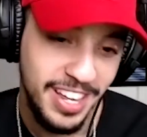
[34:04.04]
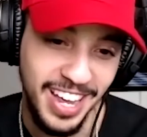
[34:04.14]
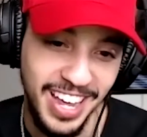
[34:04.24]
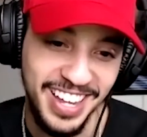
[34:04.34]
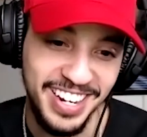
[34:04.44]

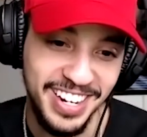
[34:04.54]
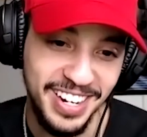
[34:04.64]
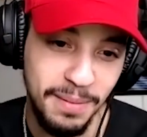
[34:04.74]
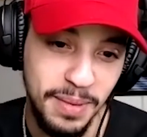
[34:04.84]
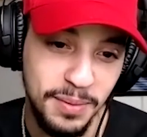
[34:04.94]

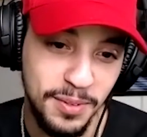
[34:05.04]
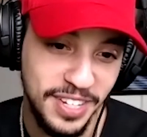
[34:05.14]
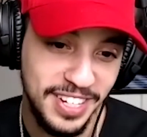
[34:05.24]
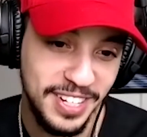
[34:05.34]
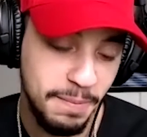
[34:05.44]
and people
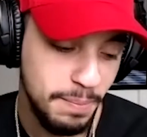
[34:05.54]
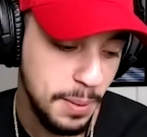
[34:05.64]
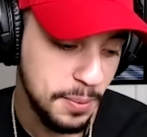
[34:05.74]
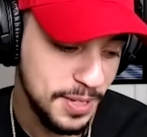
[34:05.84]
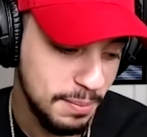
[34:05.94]

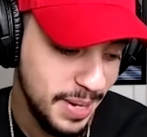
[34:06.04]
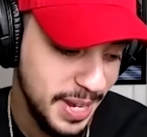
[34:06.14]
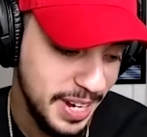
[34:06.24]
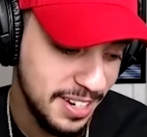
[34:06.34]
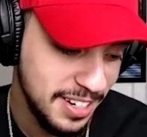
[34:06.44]
were
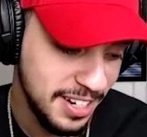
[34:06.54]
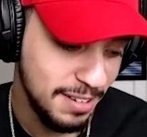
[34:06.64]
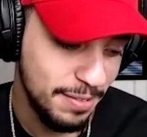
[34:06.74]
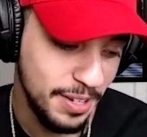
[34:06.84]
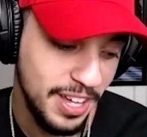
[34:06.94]
debating
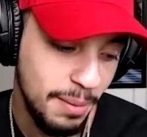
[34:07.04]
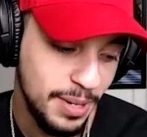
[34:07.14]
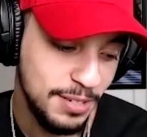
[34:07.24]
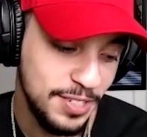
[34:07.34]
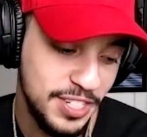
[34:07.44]
Fairly Odd
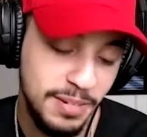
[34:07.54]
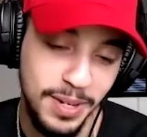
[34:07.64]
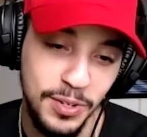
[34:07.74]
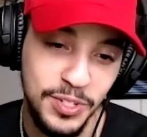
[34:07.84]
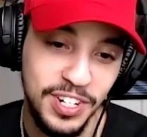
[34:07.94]
Parents versus
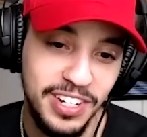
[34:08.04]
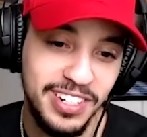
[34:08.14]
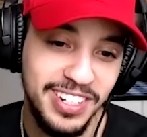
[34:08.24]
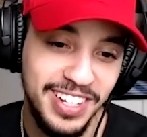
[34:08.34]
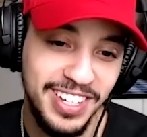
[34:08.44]
Jimmy Neutron.